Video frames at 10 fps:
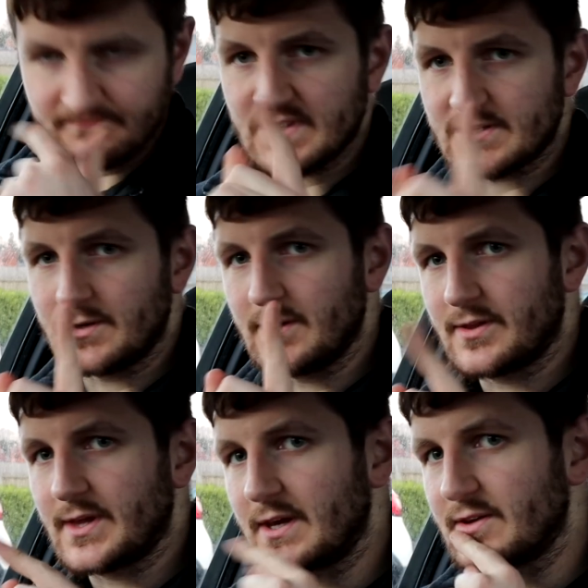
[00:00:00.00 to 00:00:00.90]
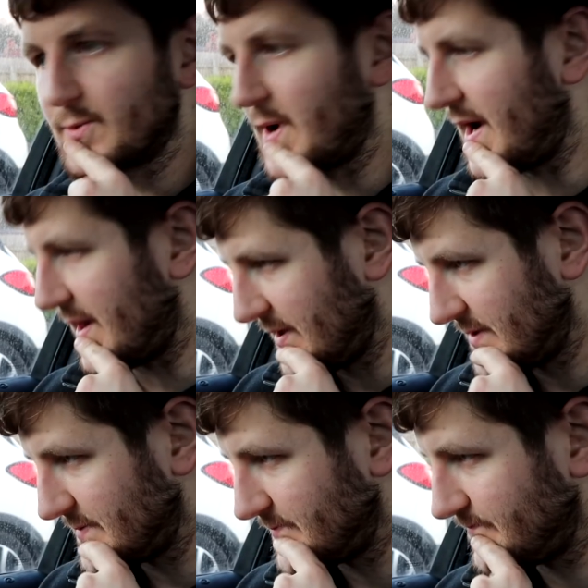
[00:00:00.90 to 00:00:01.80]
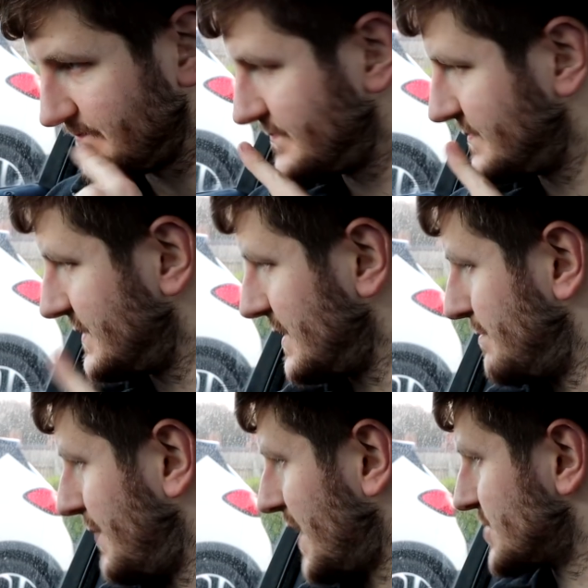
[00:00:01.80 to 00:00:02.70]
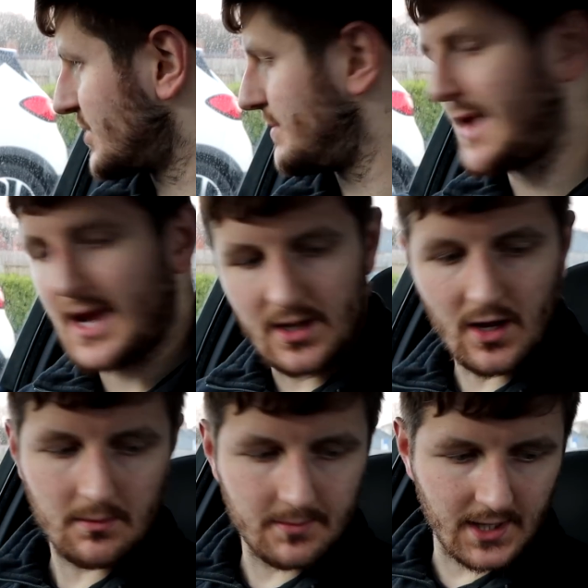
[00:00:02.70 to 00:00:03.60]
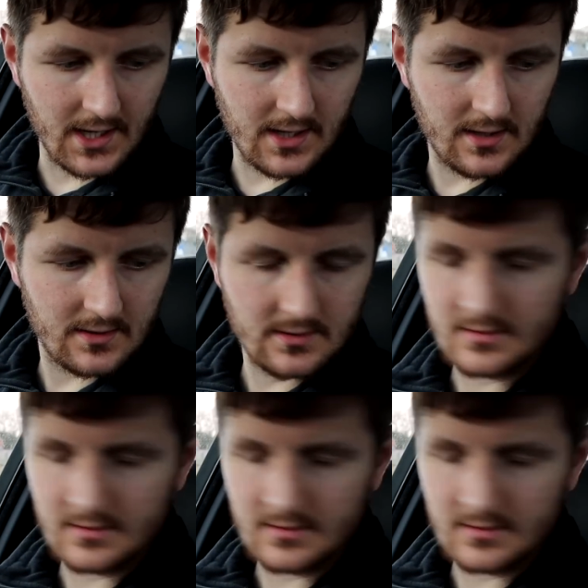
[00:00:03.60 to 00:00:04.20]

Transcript: That's another thing as well. The battery may not be